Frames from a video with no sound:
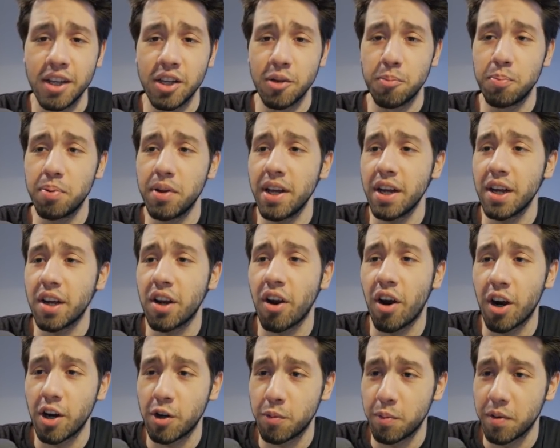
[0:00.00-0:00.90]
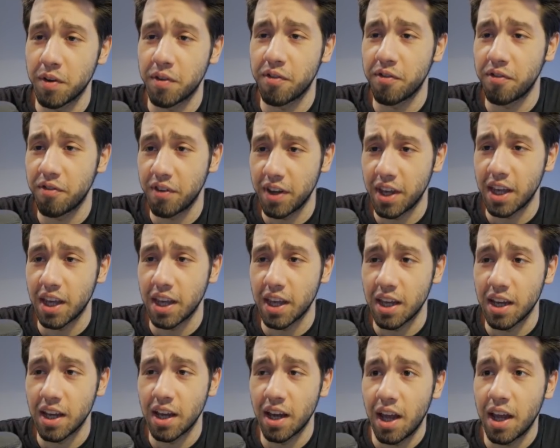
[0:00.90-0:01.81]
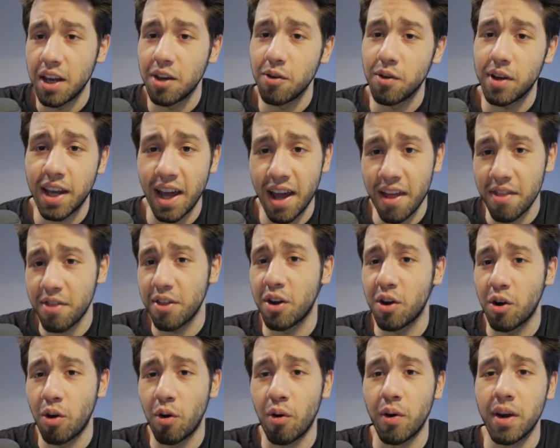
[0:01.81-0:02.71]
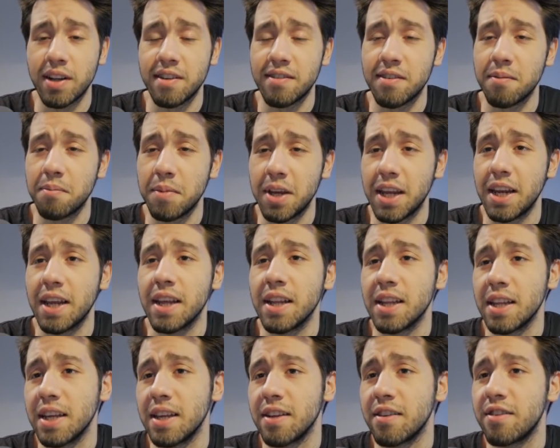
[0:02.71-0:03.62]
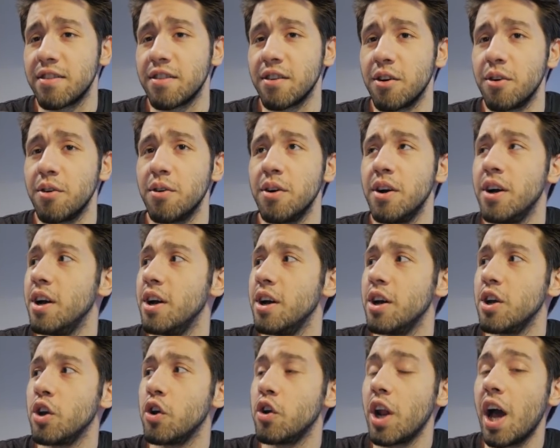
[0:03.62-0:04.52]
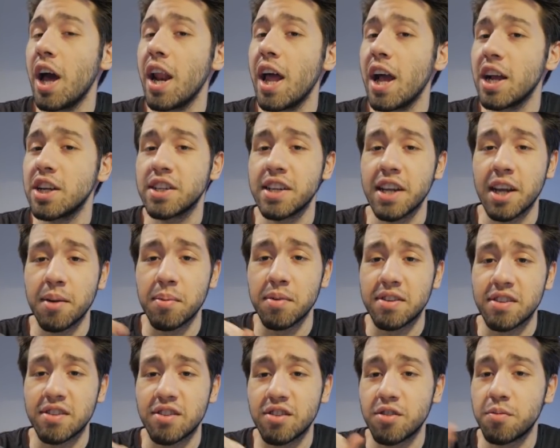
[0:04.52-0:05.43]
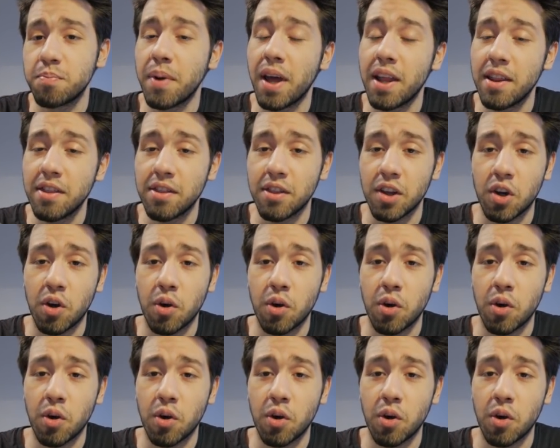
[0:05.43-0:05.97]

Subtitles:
you play a card with fee, and you get the coins immediately. So you're not actually able to spend the